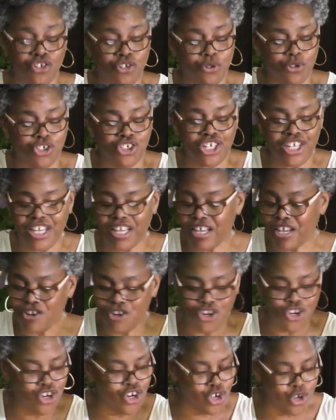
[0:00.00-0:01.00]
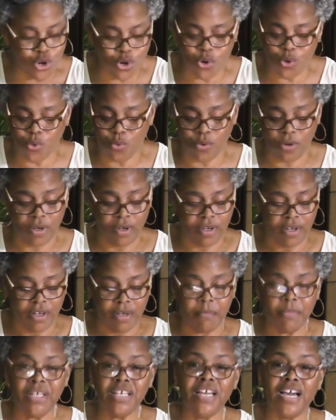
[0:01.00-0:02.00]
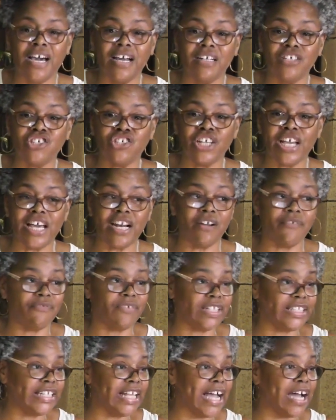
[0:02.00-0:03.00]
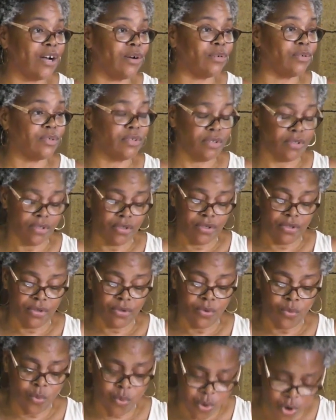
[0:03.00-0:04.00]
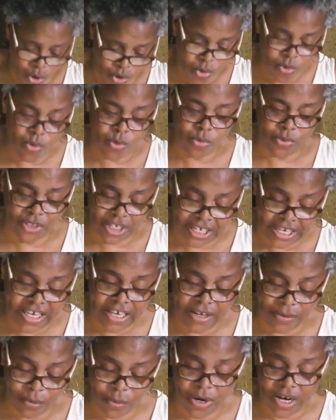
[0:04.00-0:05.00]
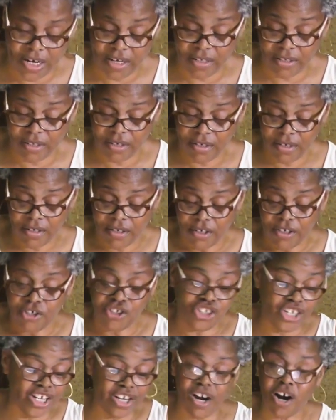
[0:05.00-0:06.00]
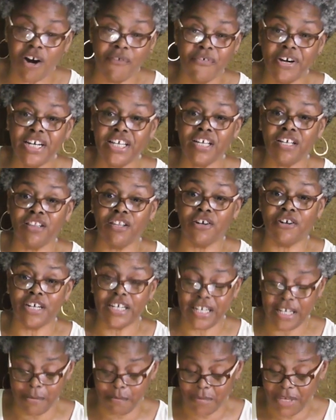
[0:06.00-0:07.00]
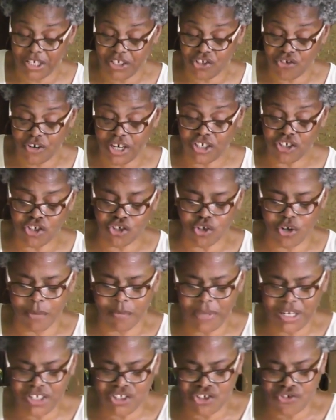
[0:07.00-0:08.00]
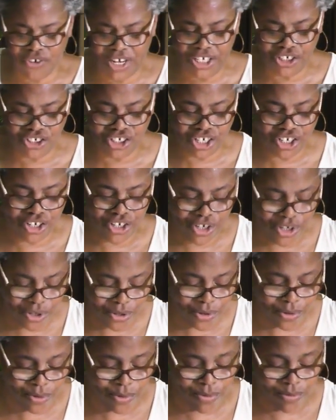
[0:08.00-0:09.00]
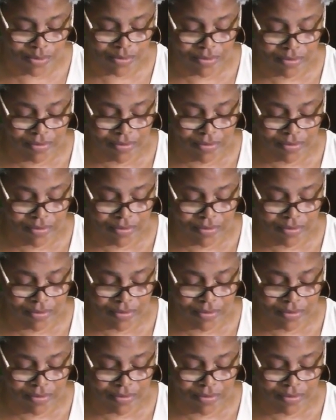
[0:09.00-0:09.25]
news, she knew beyond a shadow of a doubt who the kid was. She had already alerted administration, so administration knew.